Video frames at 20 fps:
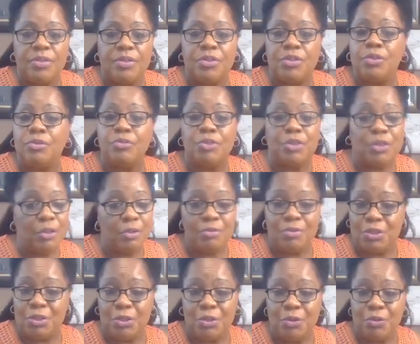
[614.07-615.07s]

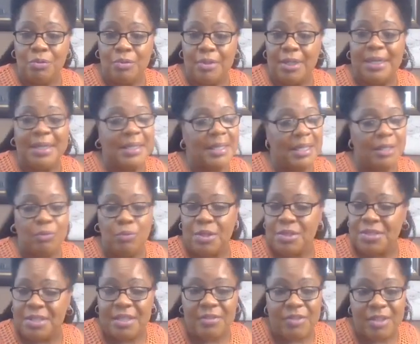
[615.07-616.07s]
222 again
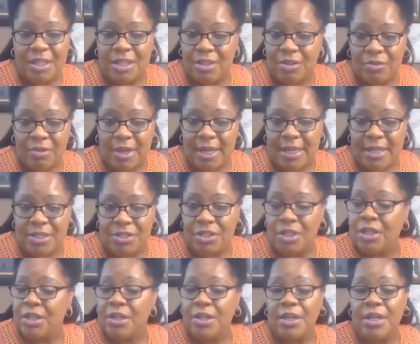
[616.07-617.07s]
wasn't even in the range.
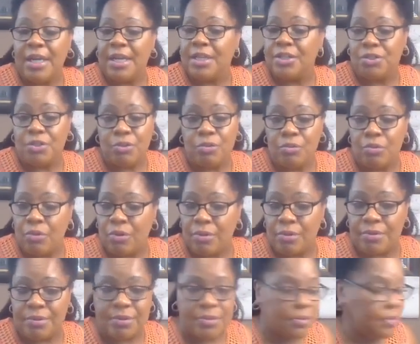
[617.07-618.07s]
And two,
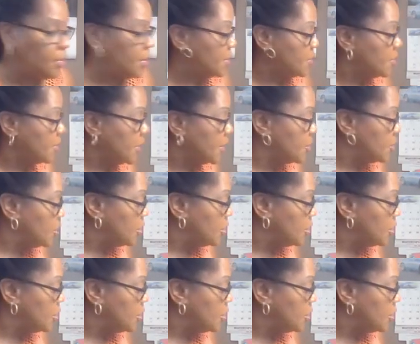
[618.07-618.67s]
let's look at